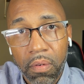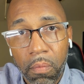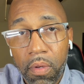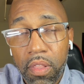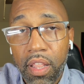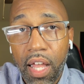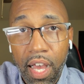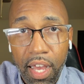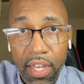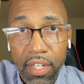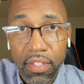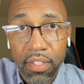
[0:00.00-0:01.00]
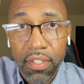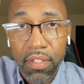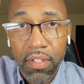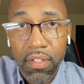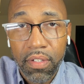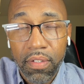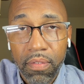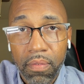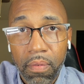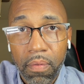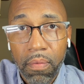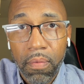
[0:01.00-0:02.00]
with lies
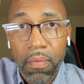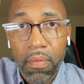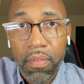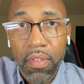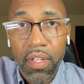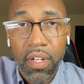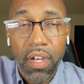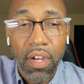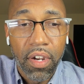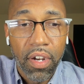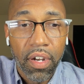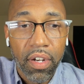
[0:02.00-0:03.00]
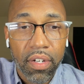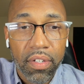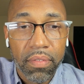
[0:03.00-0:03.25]
that are,